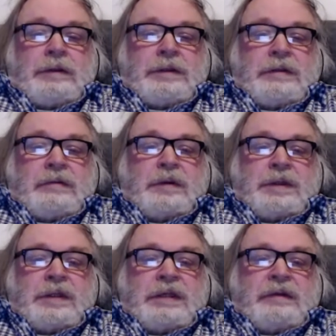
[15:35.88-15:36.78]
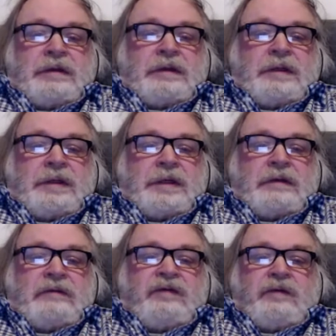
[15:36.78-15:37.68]
because it wasn't something they
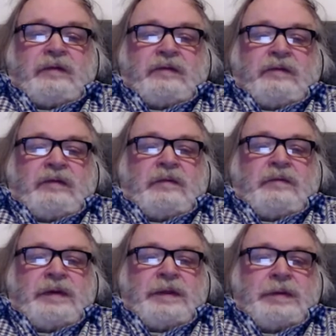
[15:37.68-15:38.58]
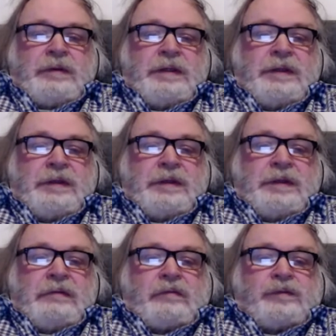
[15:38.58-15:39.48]
studied for obvious reasons.